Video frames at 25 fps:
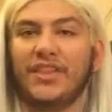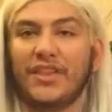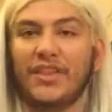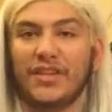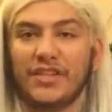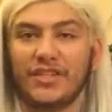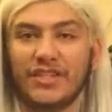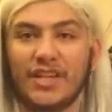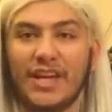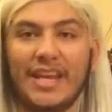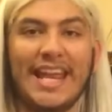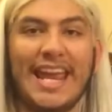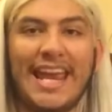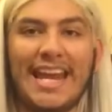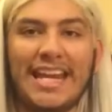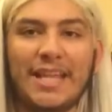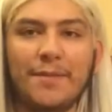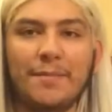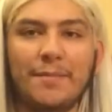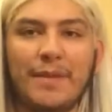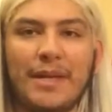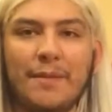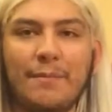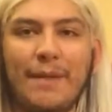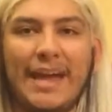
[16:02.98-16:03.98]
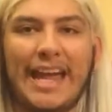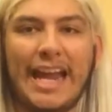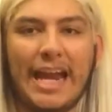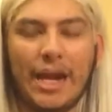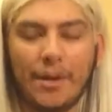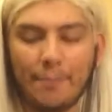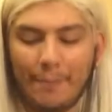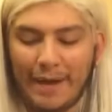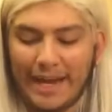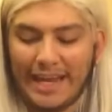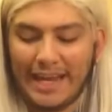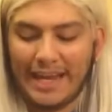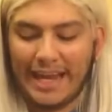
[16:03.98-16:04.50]
the sun hitting me and
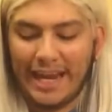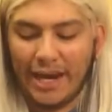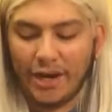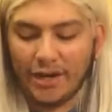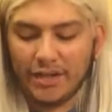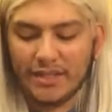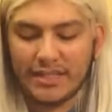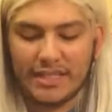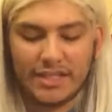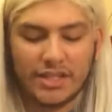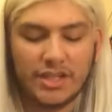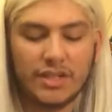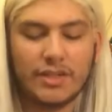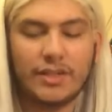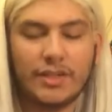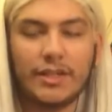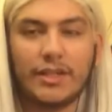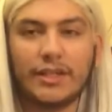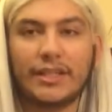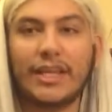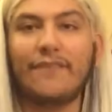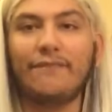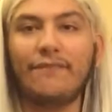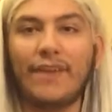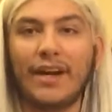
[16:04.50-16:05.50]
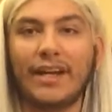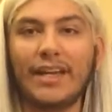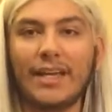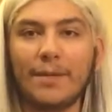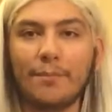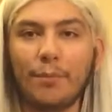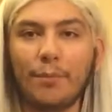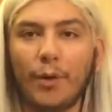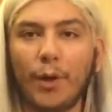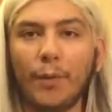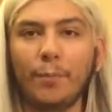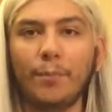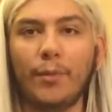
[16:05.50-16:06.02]
my hair extensions looking fucking
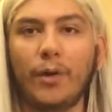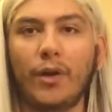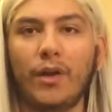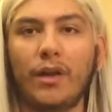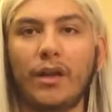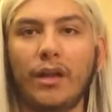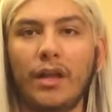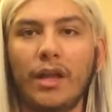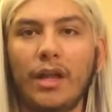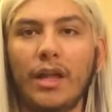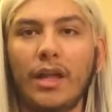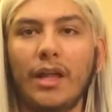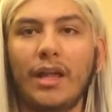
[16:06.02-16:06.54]
purple.